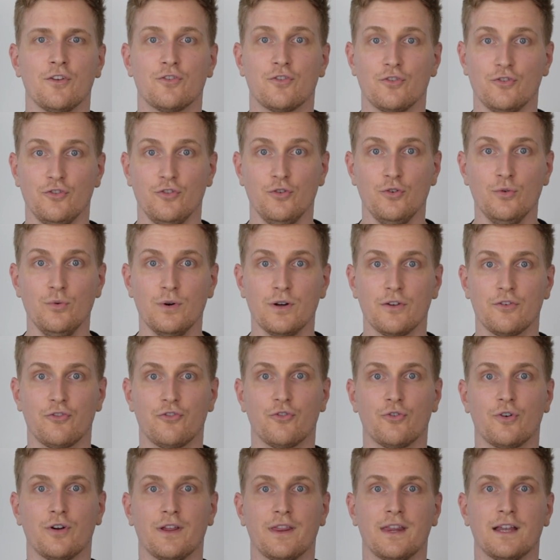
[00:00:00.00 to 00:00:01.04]
so you are
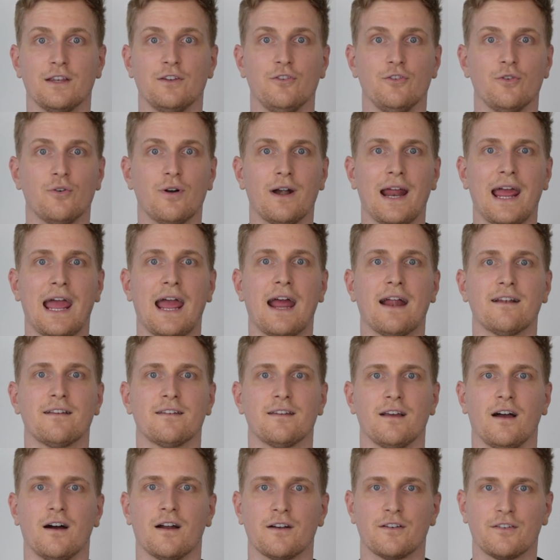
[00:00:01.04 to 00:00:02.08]
sure that your
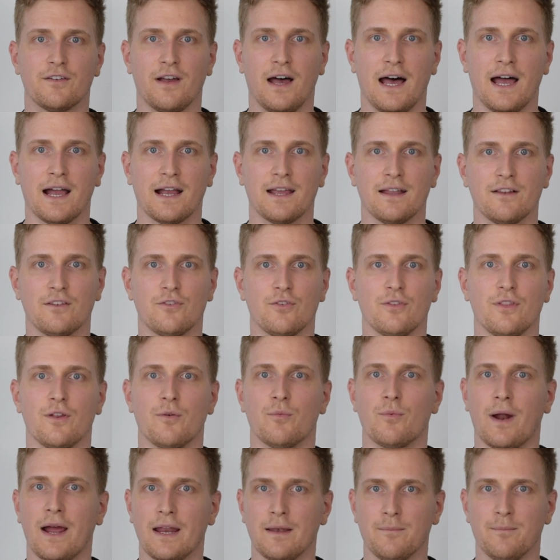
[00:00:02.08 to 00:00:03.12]
ads are targeted to the
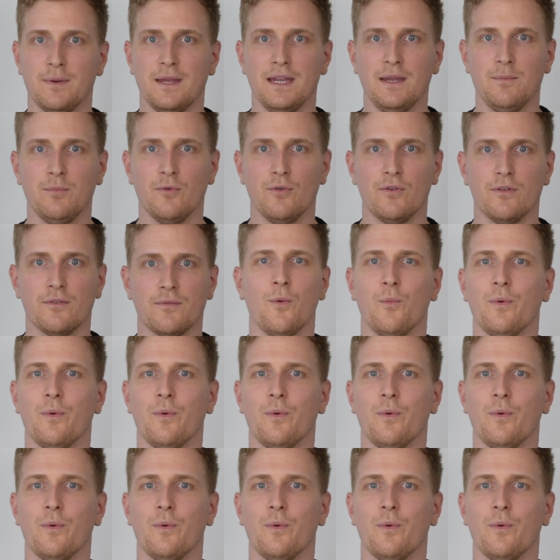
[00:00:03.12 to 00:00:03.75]
right people.